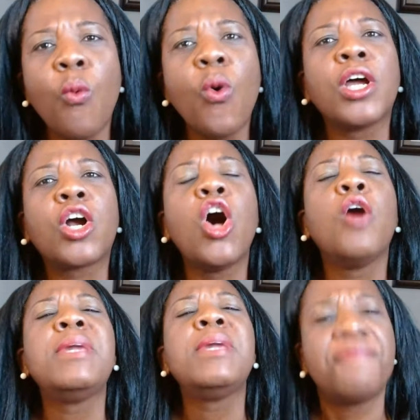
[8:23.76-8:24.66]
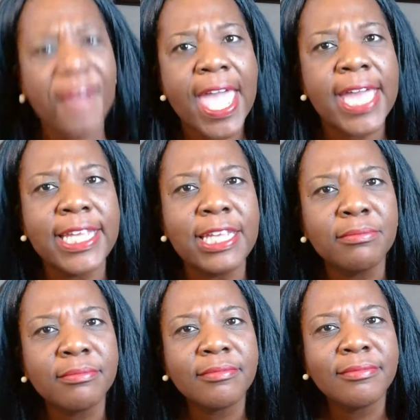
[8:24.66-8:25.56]
want to call me Fani.
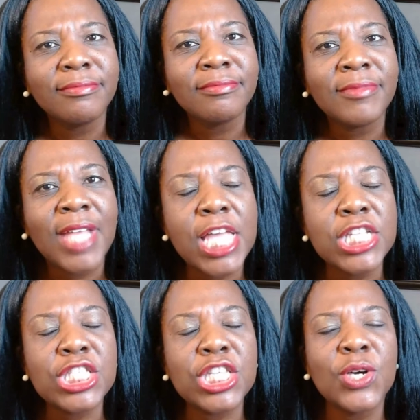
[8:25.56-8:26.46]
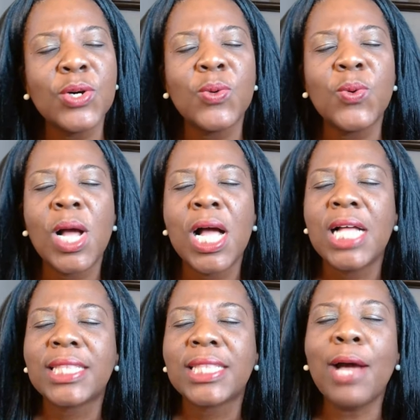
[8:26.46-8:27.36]
And so
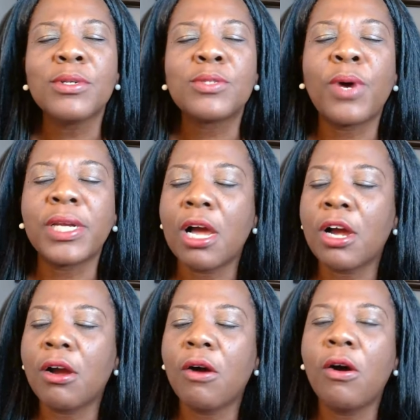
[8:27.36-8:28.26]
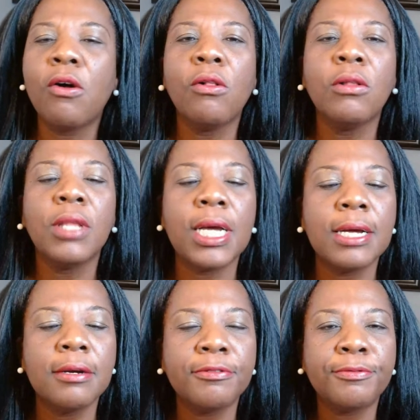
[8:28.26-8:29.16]
that was what her whole
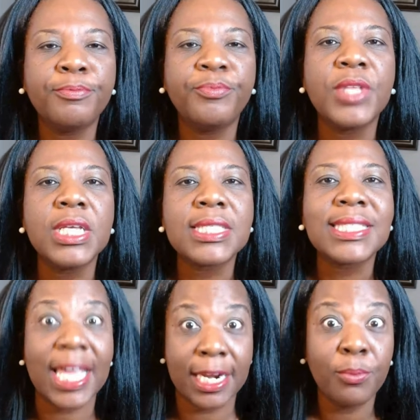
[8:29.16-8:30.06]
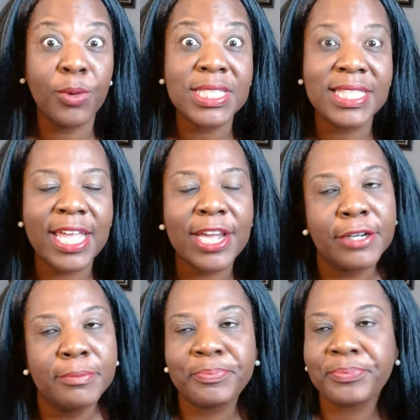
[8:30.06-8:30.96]
setup was
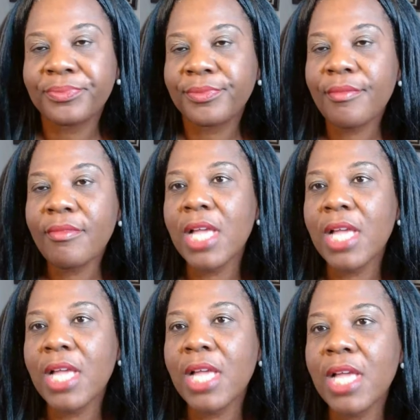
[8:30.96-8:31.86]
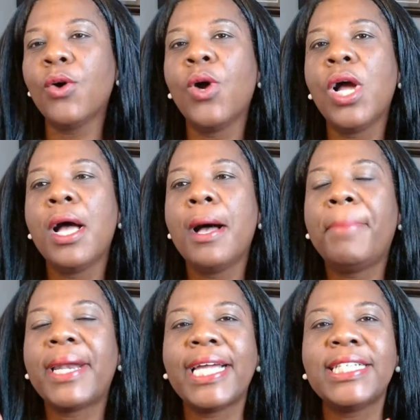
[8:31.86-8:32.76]
there. So,
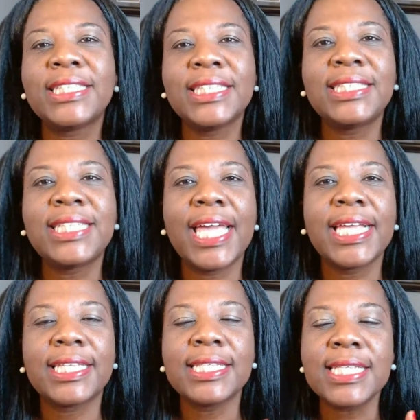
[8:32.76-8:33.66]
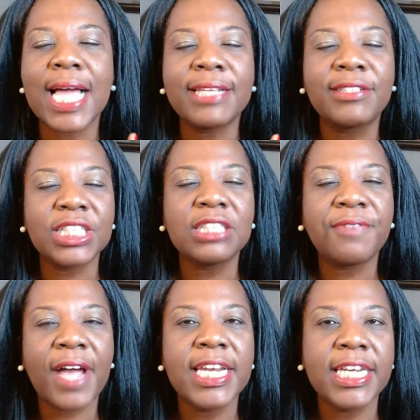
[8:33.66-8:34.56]
but I just
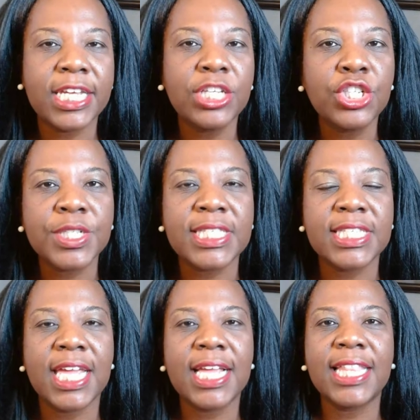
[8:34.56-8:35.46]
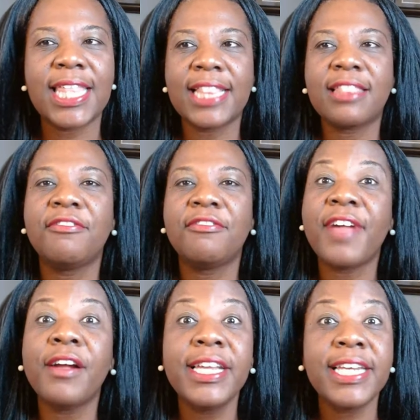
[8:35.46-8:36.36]
find it interesting that the
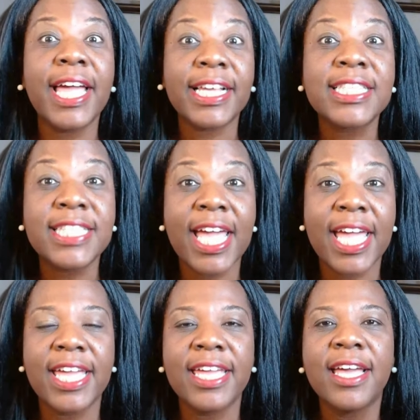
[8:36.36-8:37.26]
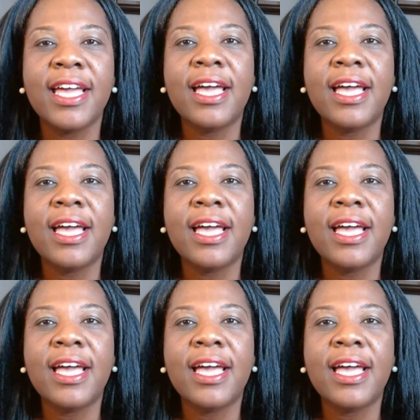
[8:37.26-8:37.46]
very next day,